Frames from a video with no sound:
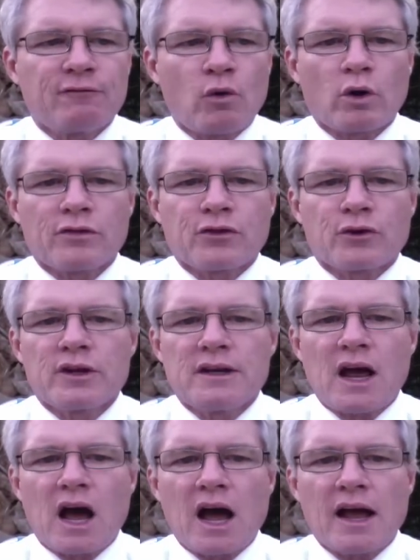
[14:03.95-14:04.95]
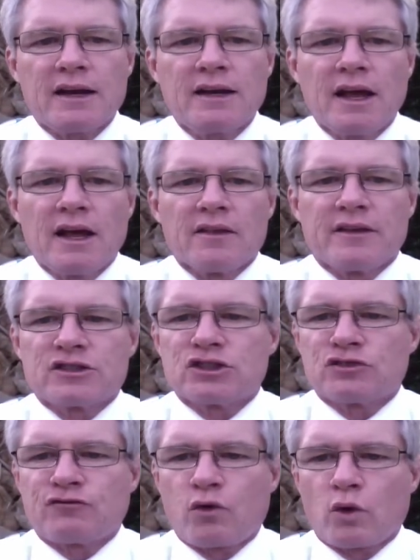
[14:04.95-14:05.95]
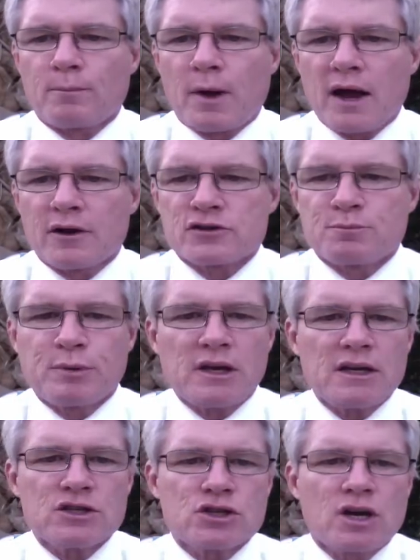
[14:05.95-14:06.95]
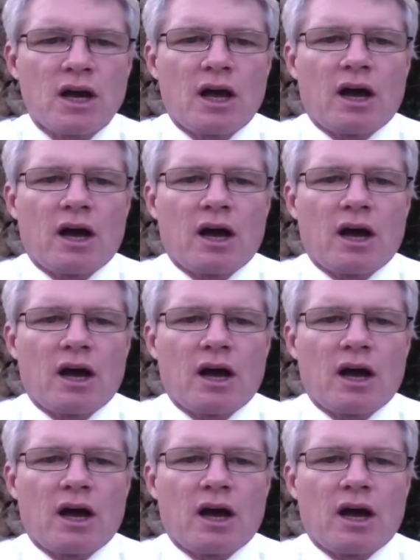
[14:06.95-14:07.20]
$439. This is Fort Myers Beach.